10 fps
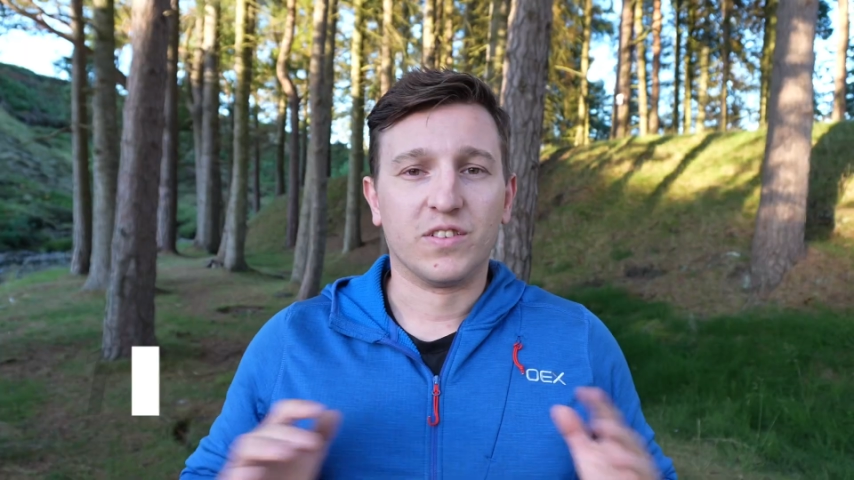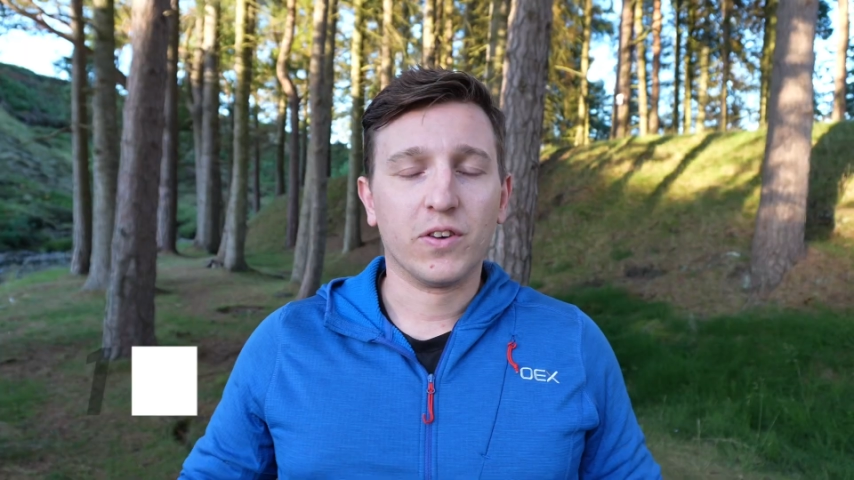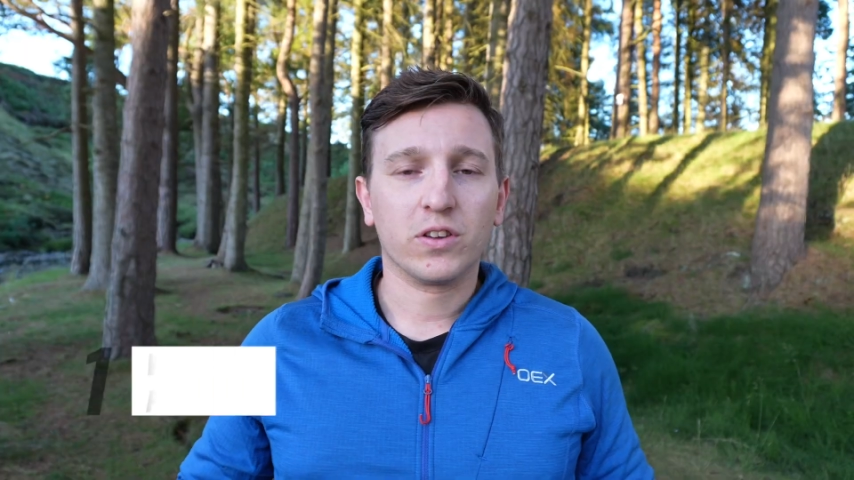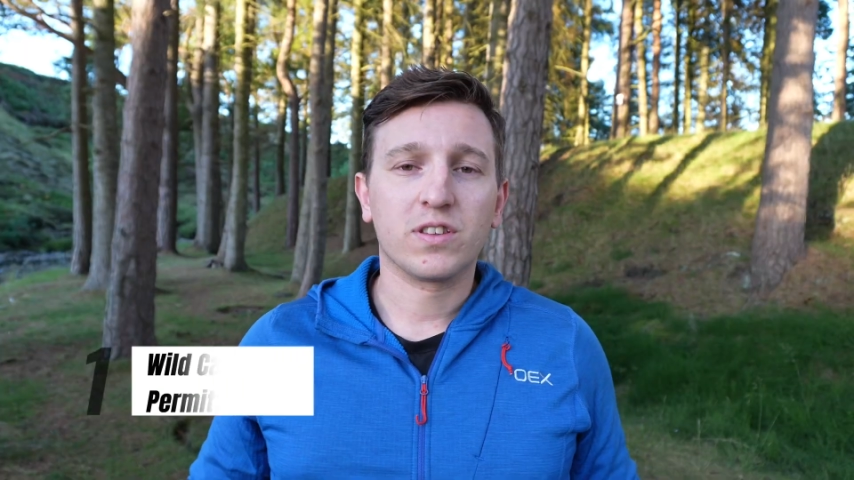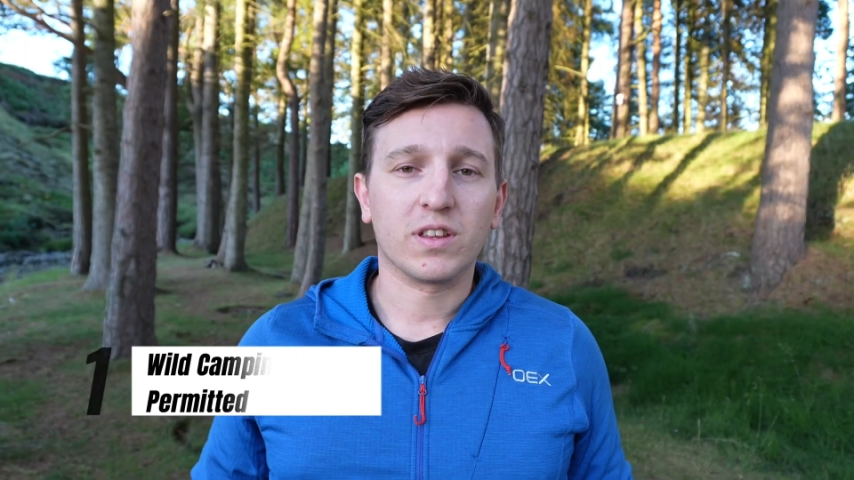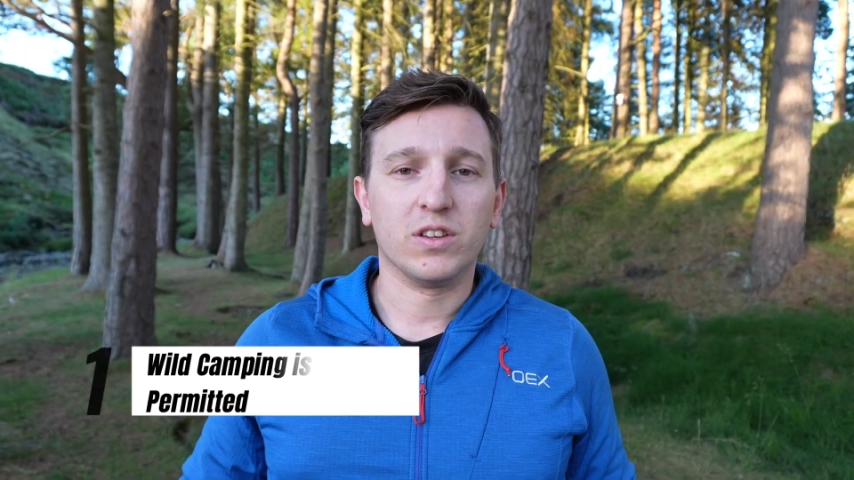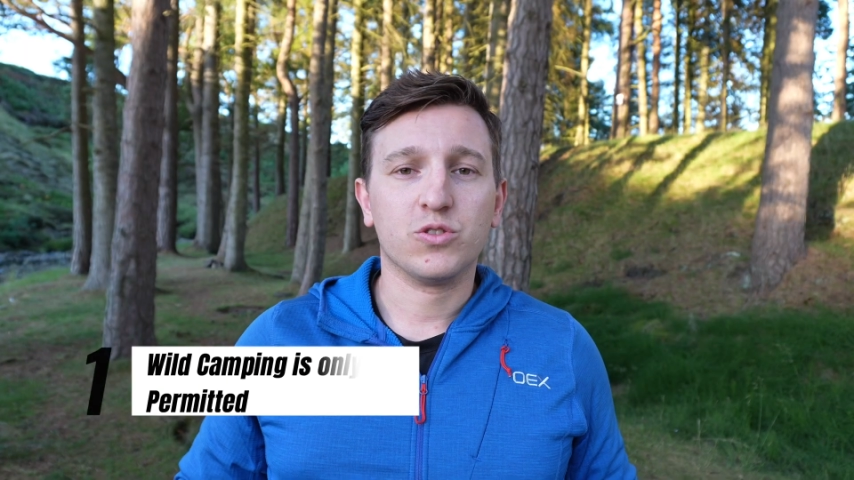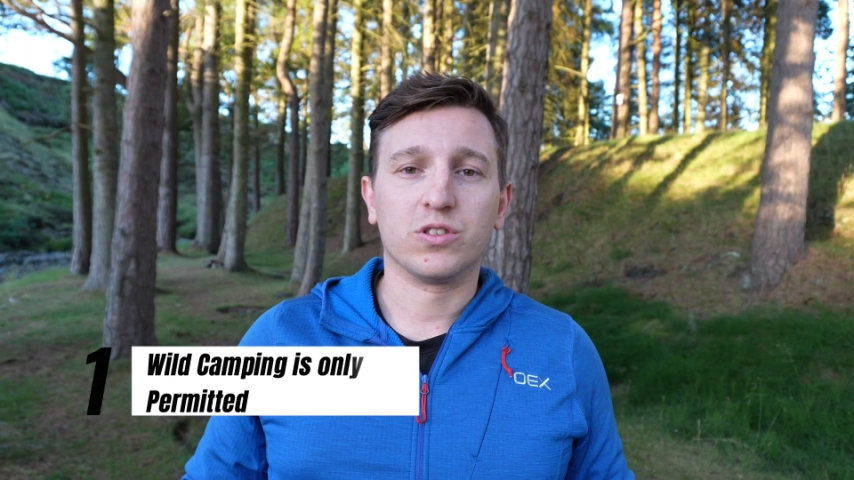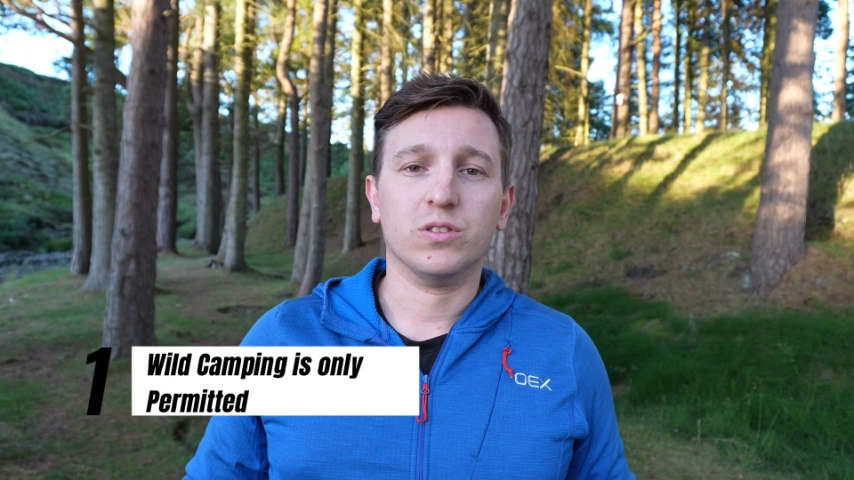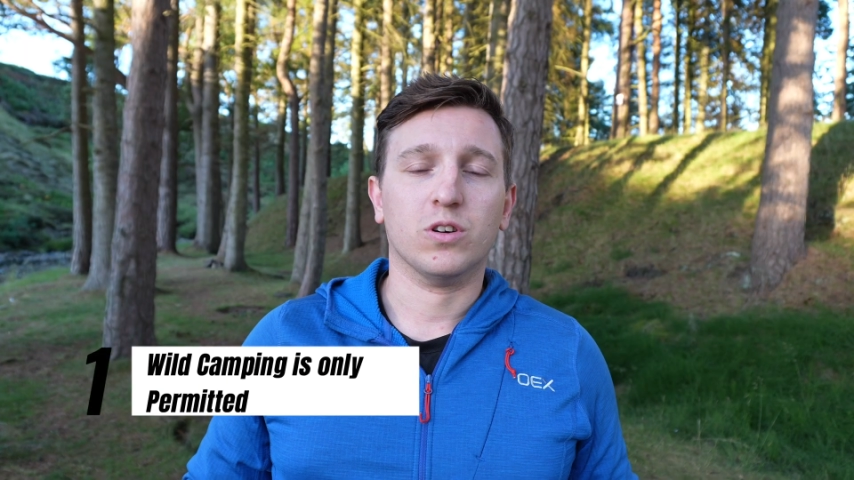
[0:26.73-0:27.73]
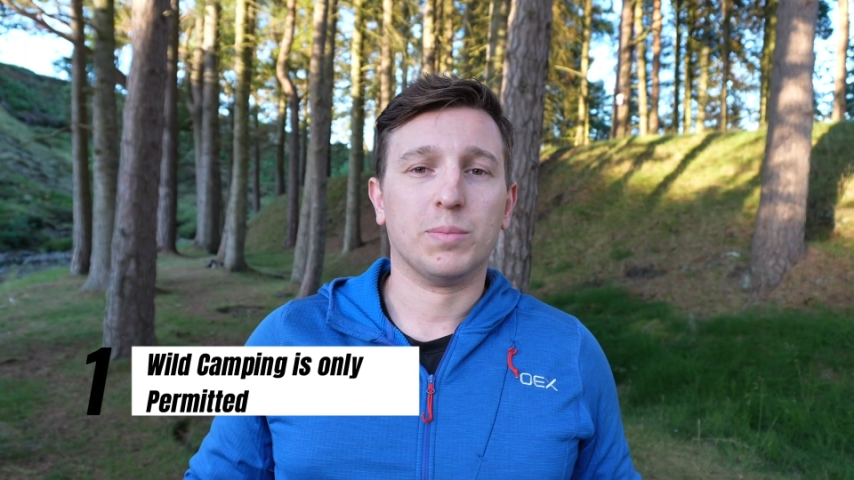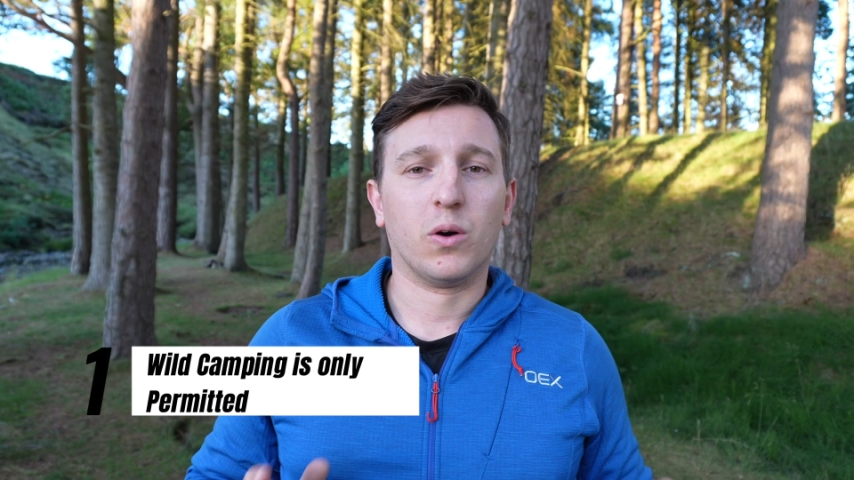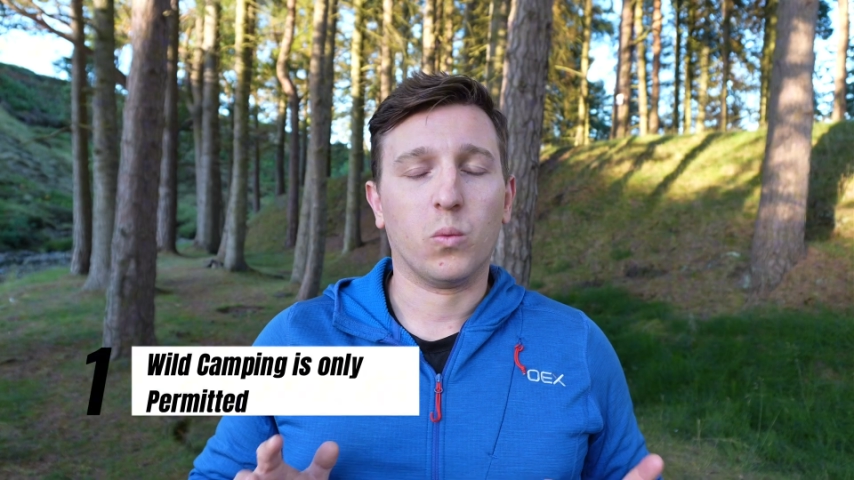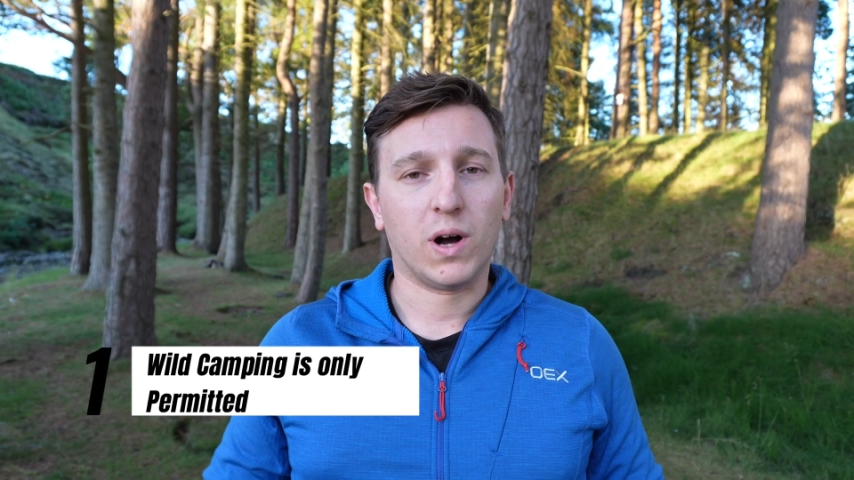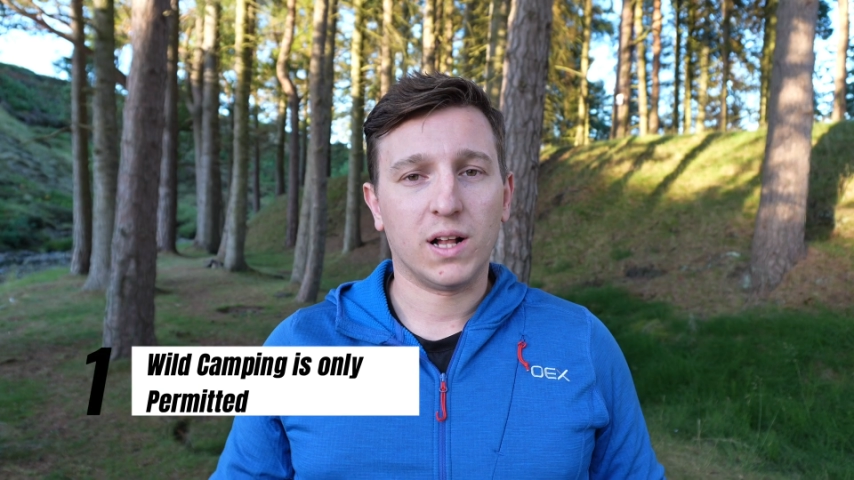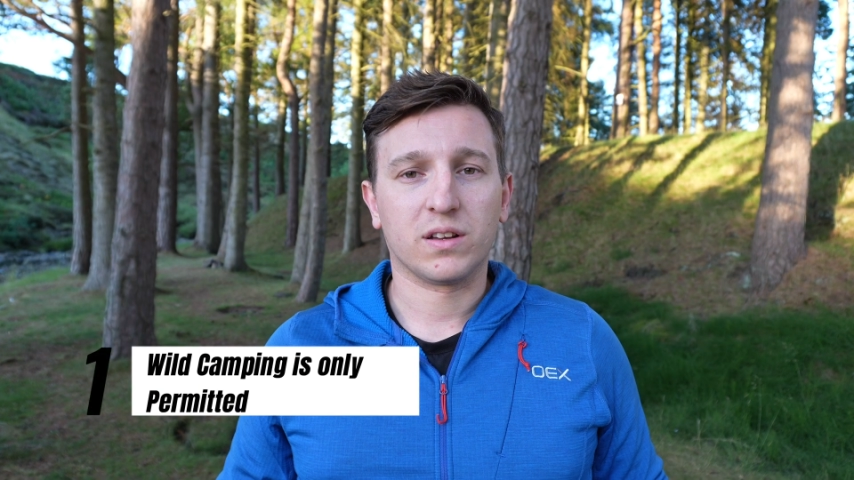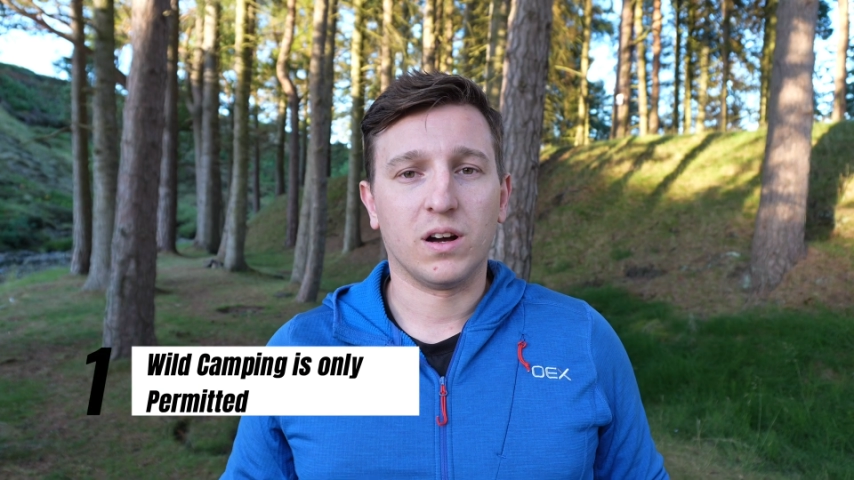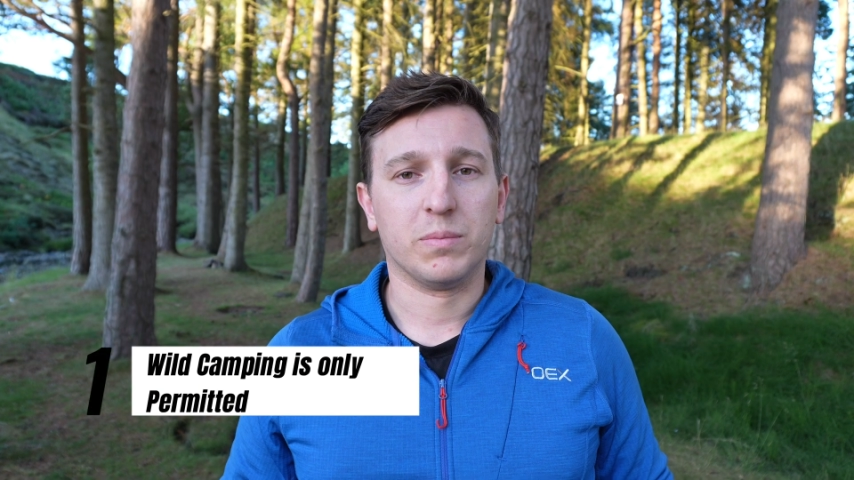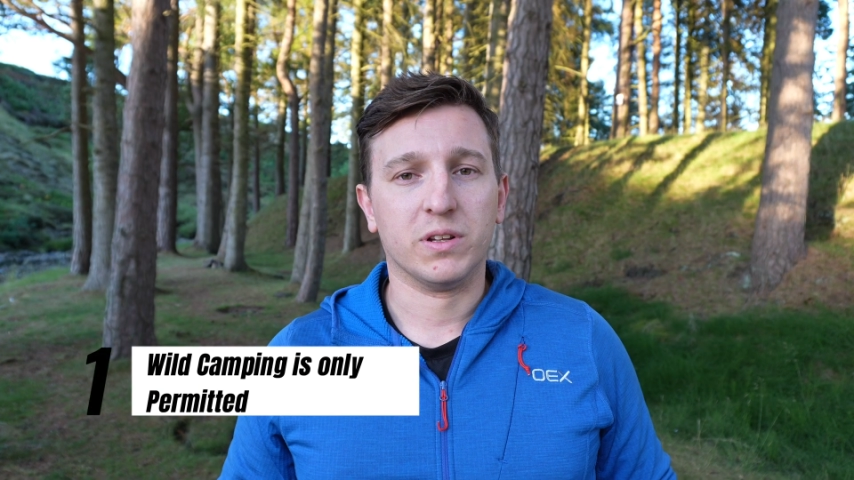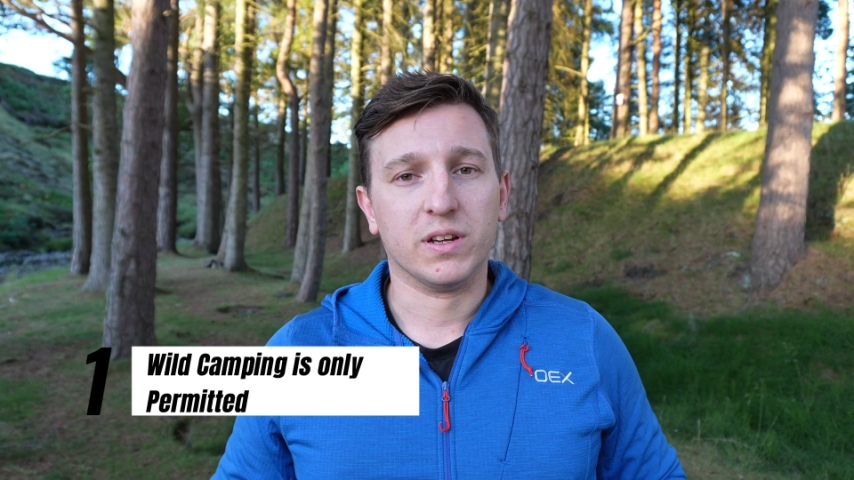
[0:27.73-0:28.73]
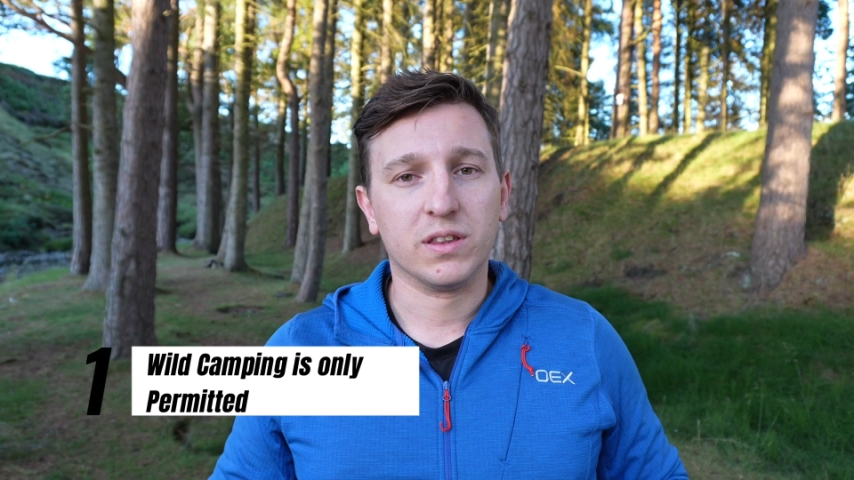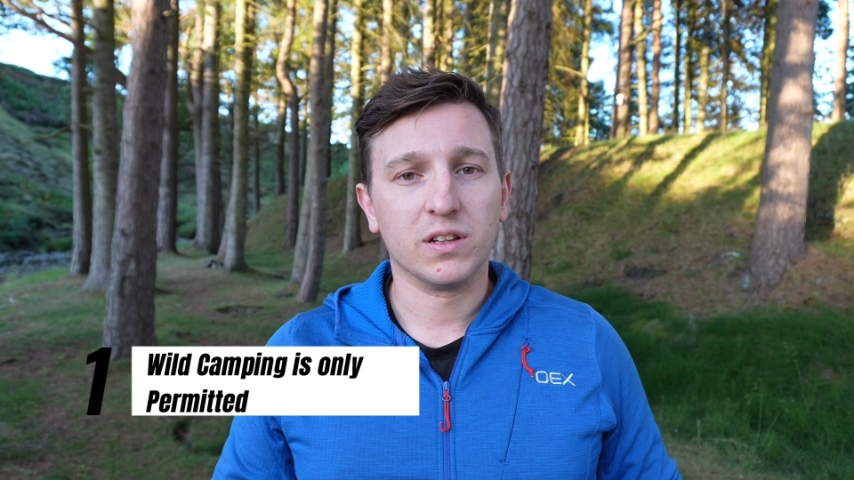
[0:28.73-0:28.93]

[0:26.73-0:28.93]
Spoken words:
the first thing that you should know about wild camping in